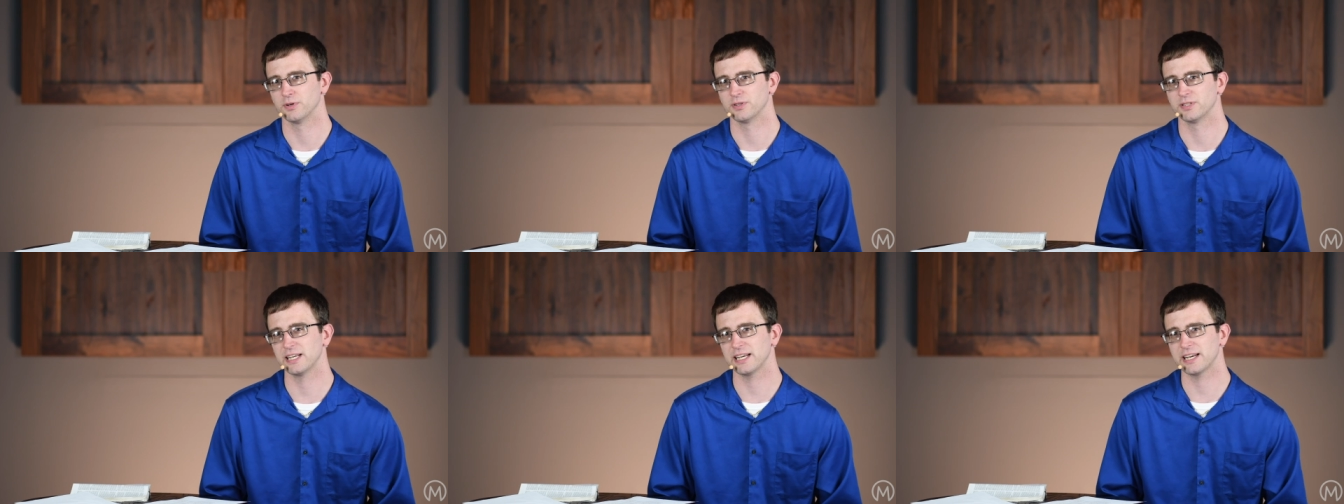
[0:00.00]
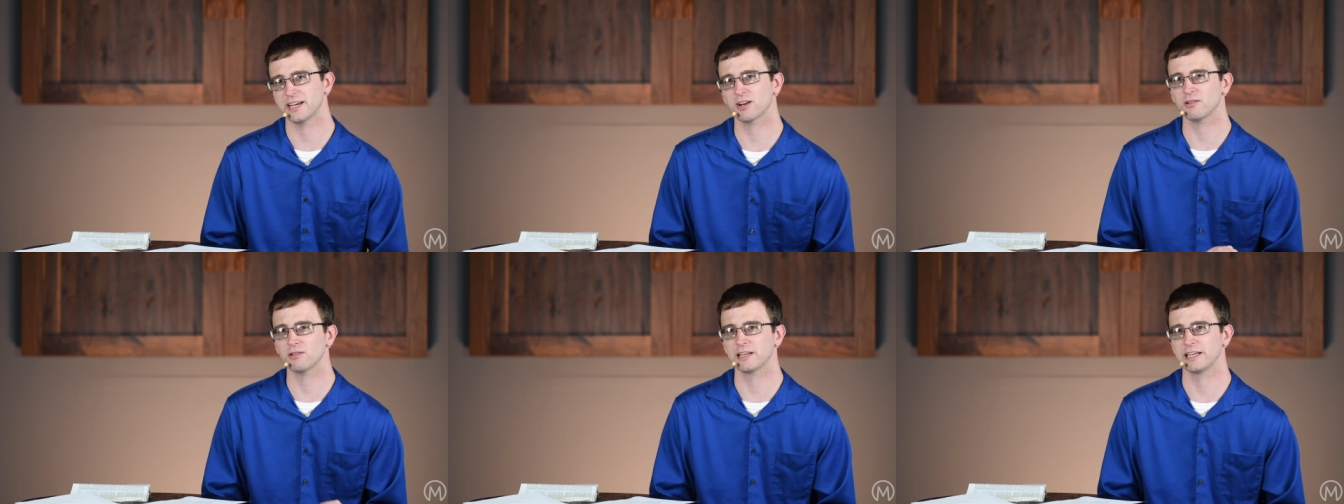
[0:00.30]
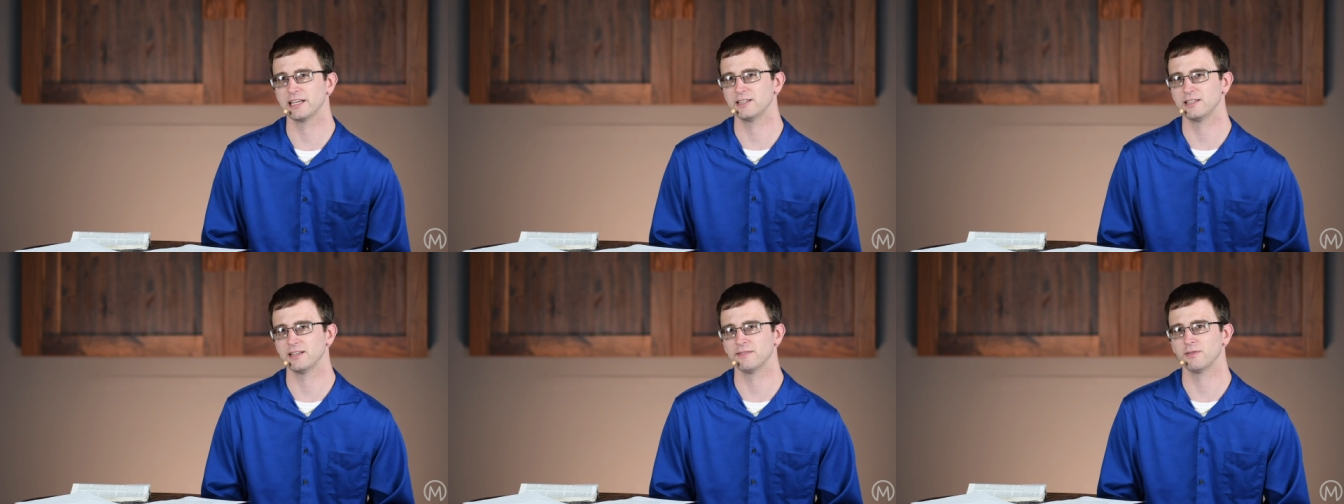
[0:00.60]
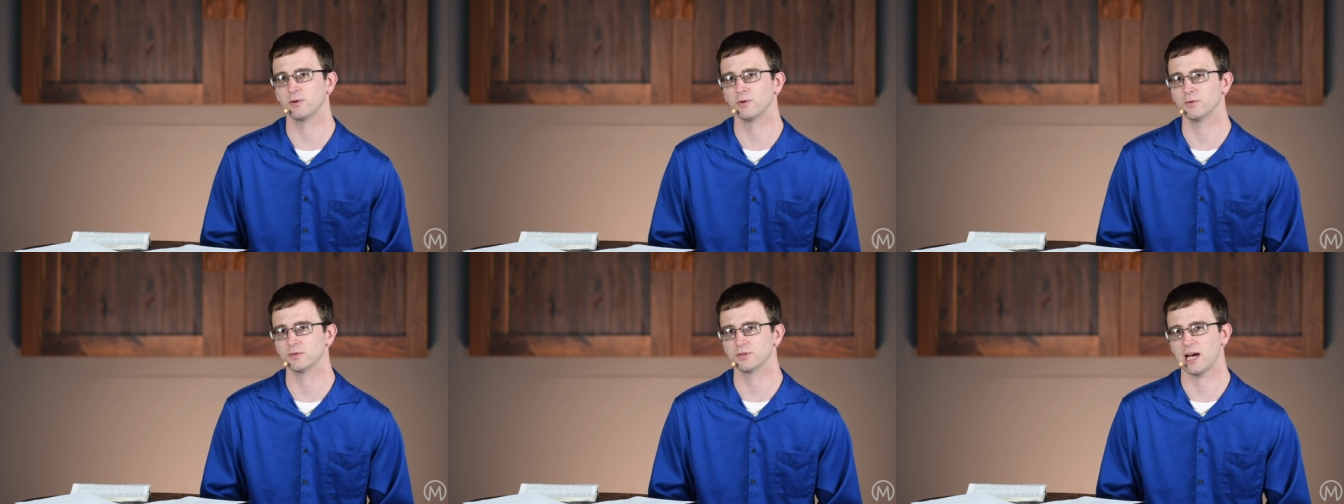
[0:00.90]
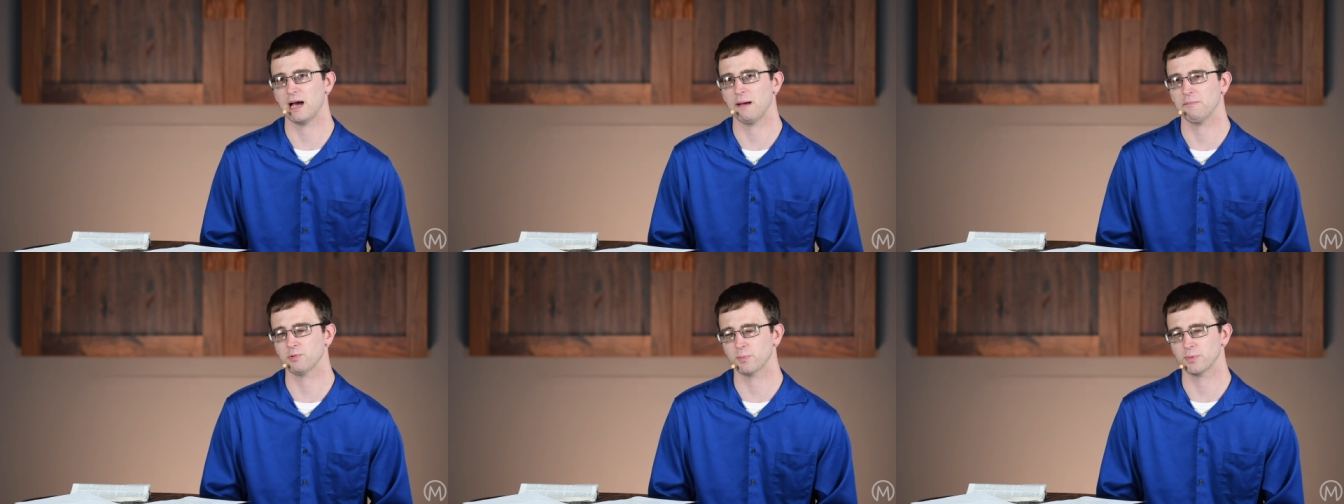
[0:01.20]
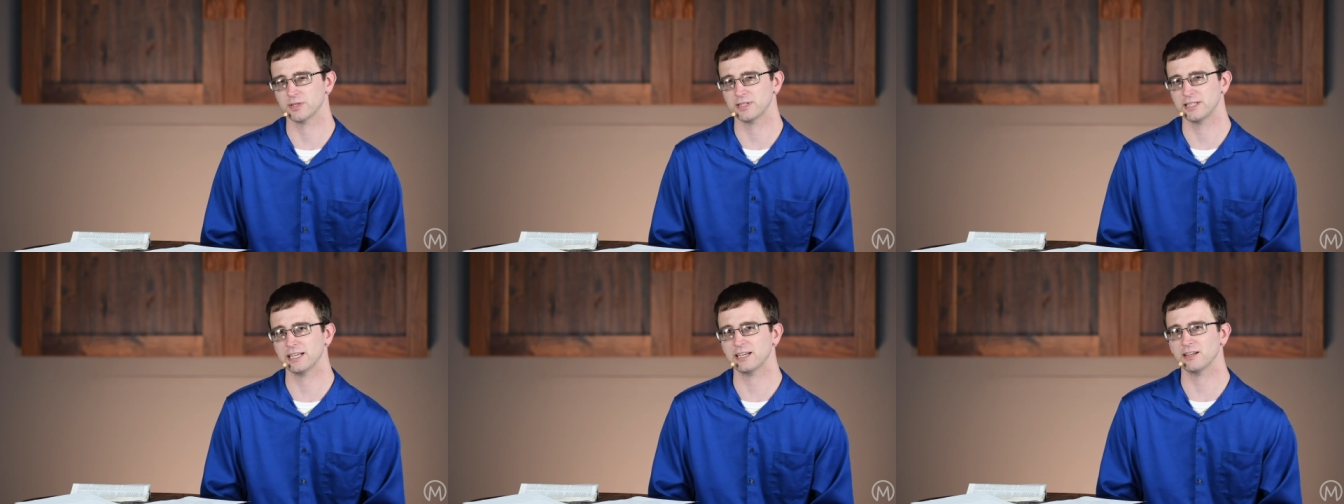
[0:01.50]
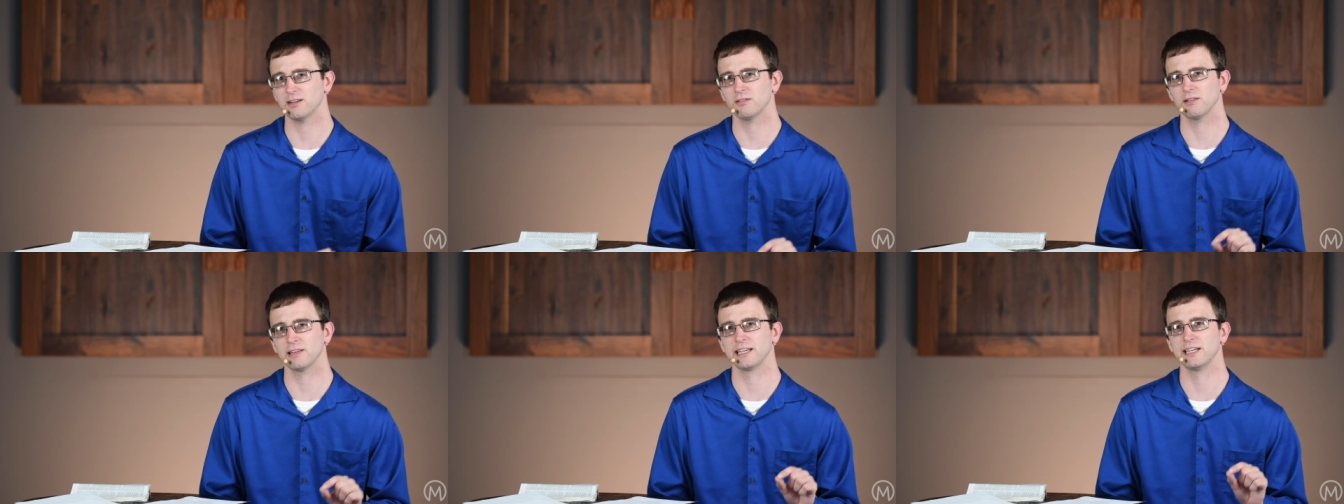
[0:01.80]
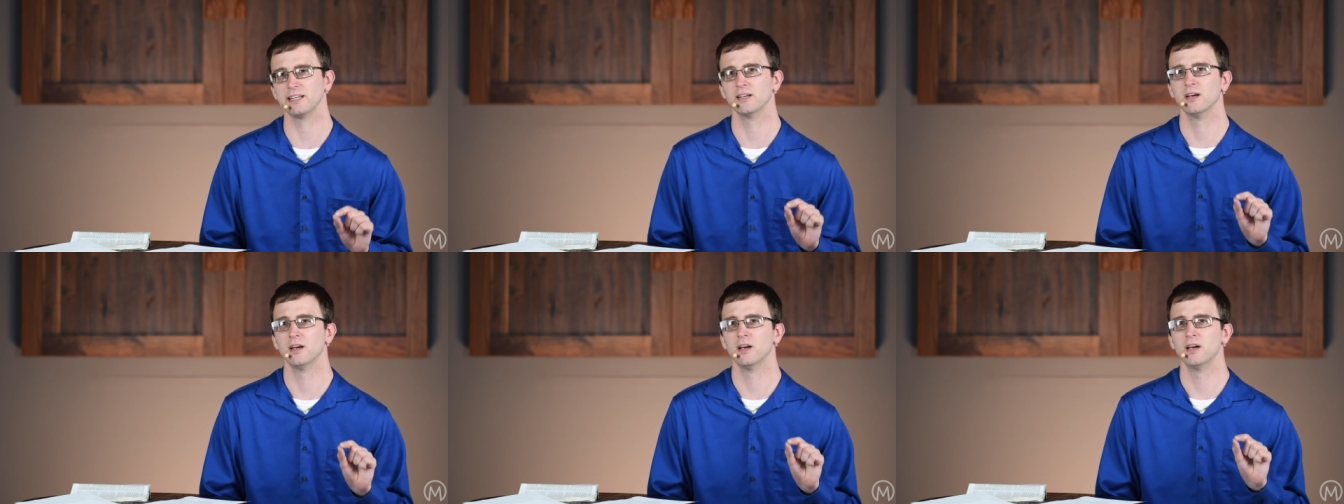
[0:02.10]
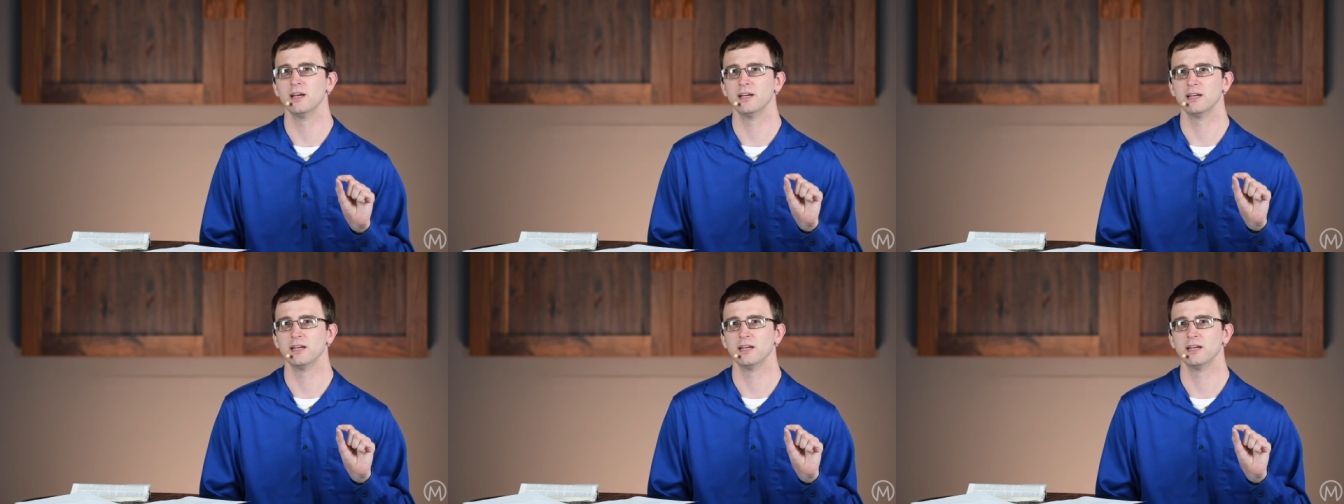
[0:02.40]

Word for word: particularly in difficult times, particularly